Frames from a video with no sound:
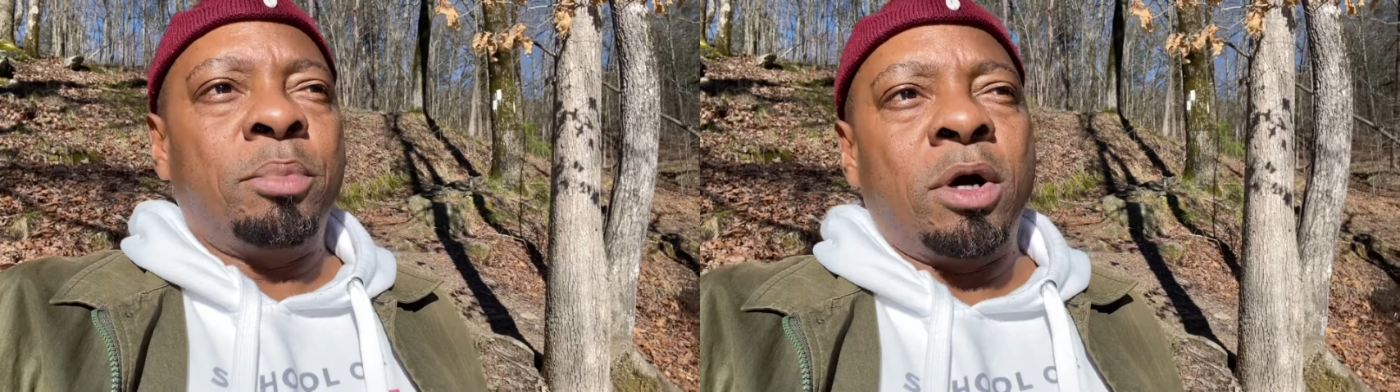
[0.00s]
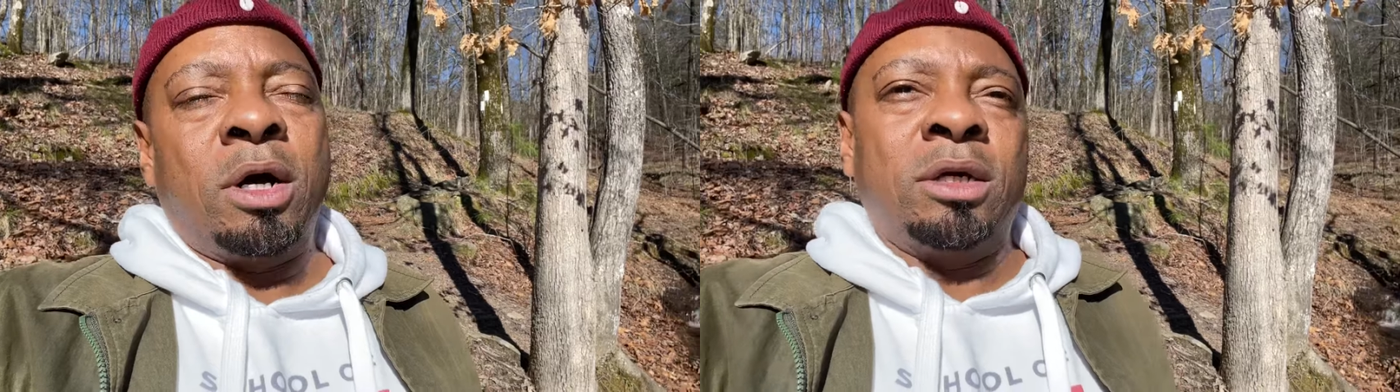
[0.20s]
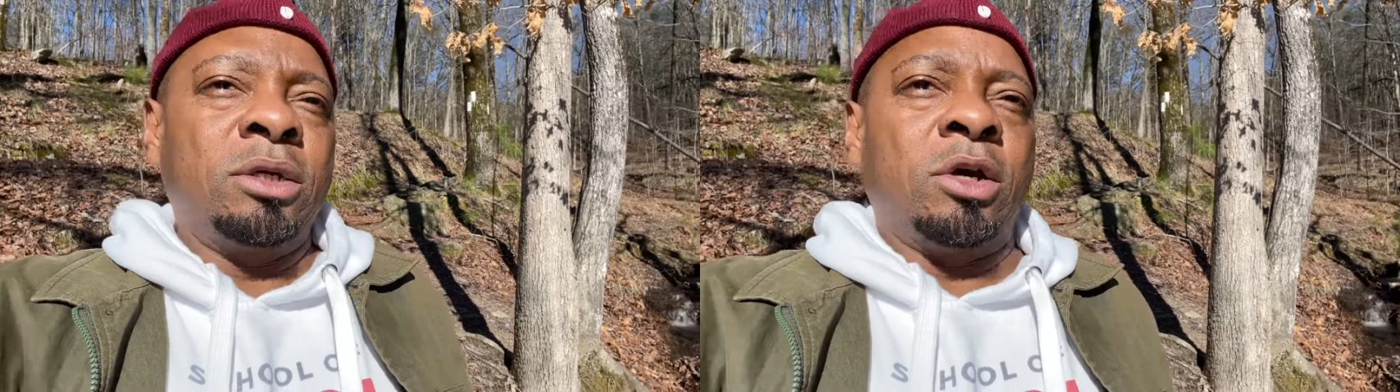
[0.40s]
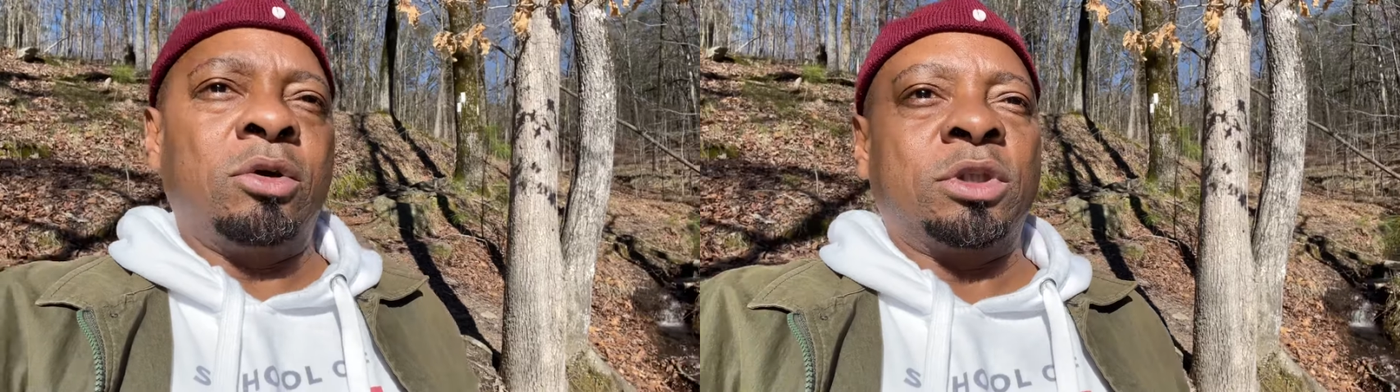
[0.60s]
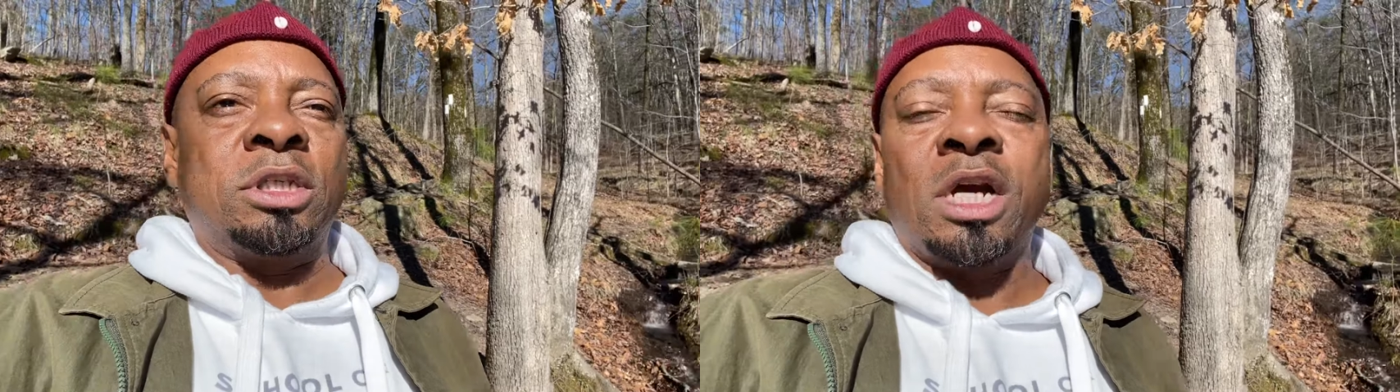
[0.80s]
uh, you know,
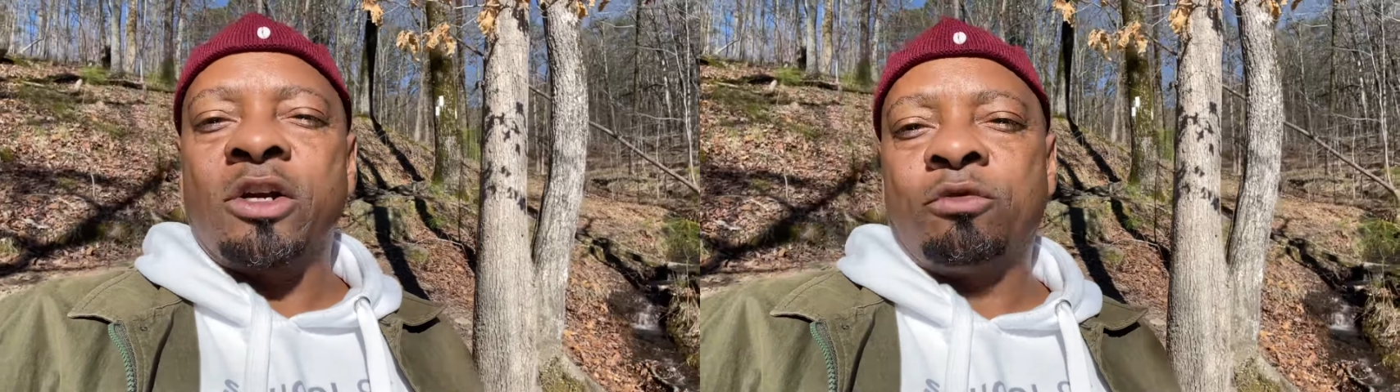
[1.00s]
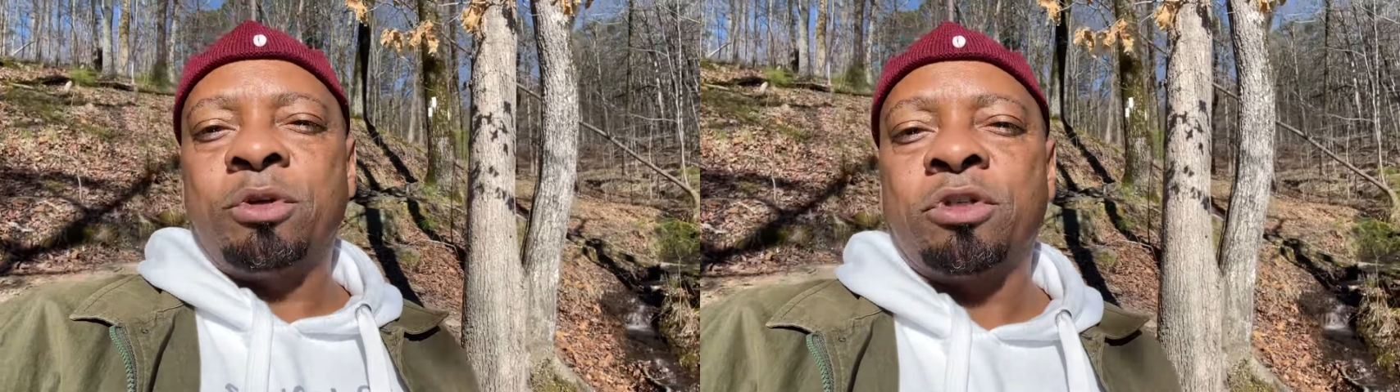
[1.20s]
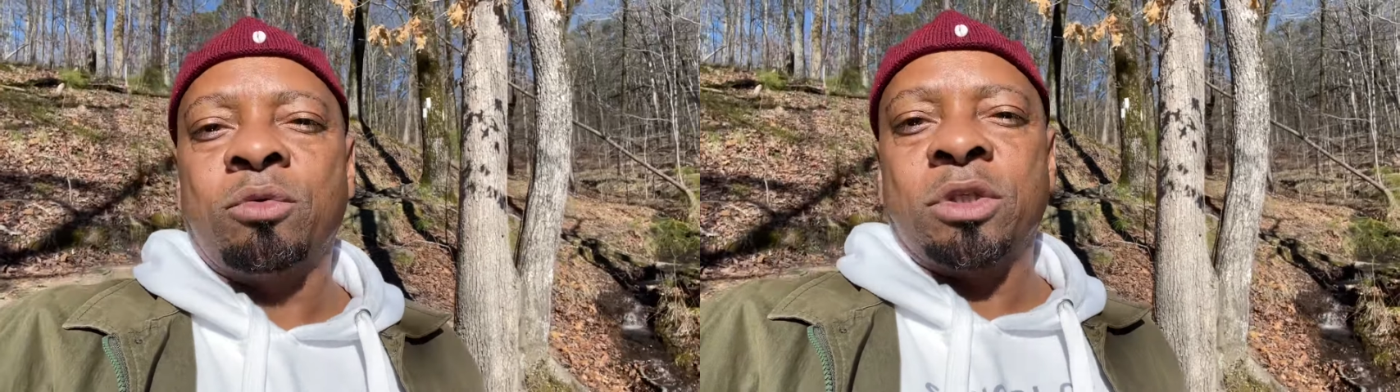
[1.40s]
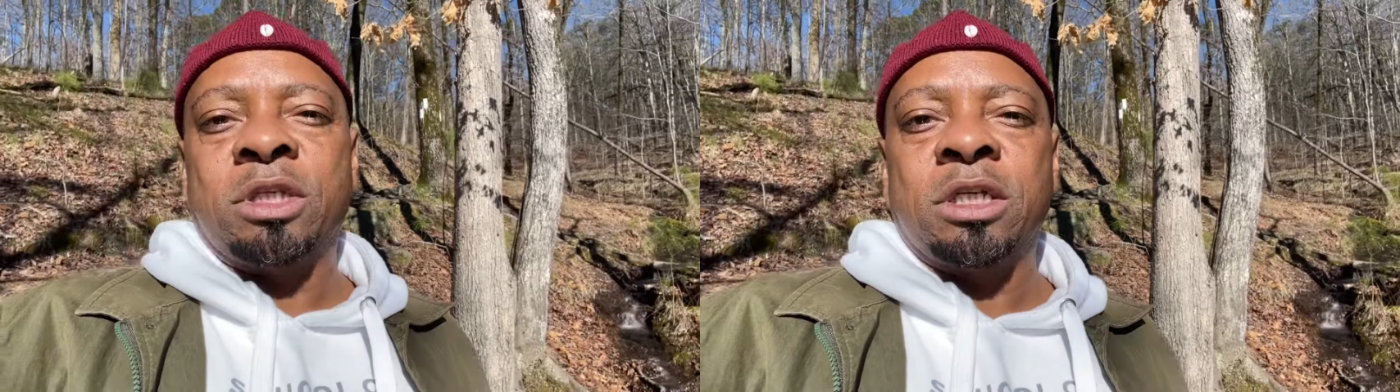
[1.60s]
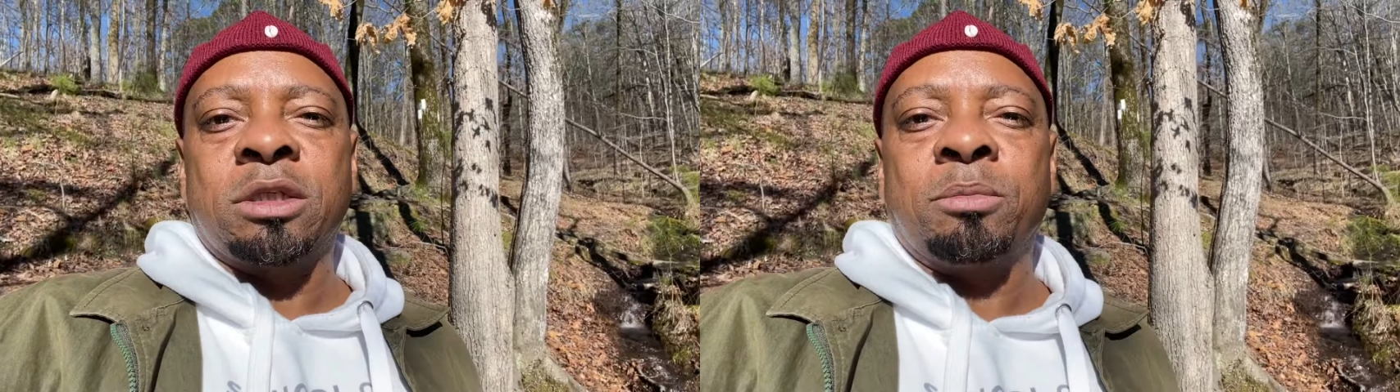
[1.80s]
with this contribution, with
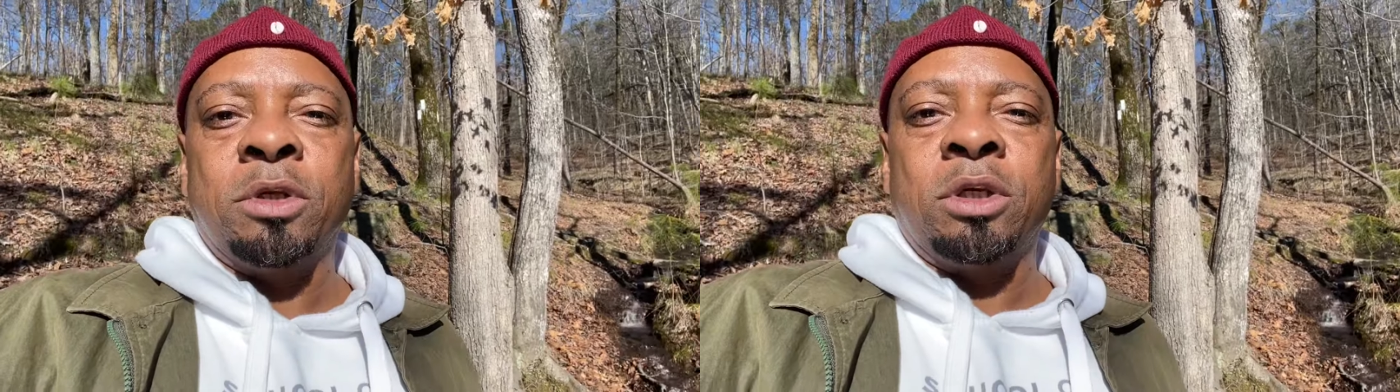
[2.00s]
this,